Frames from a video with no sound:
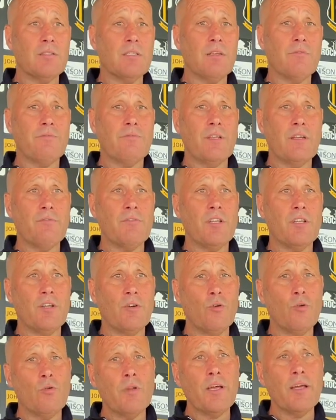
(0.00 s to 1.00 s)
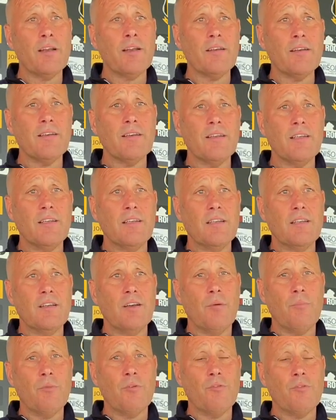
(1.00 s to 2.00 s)
They've got the goal there and we
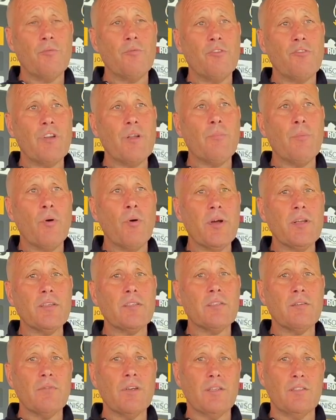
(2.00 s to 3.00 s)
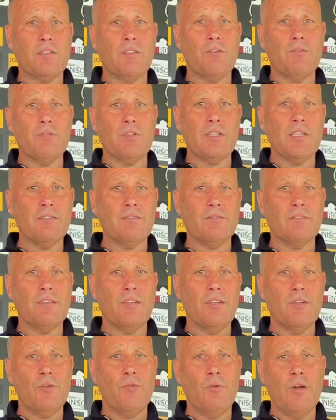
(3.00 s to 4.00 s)
got the road with 3 points and we're still sitting
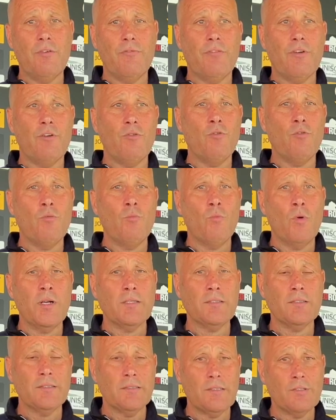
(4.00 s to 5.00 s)
waiting for a home win.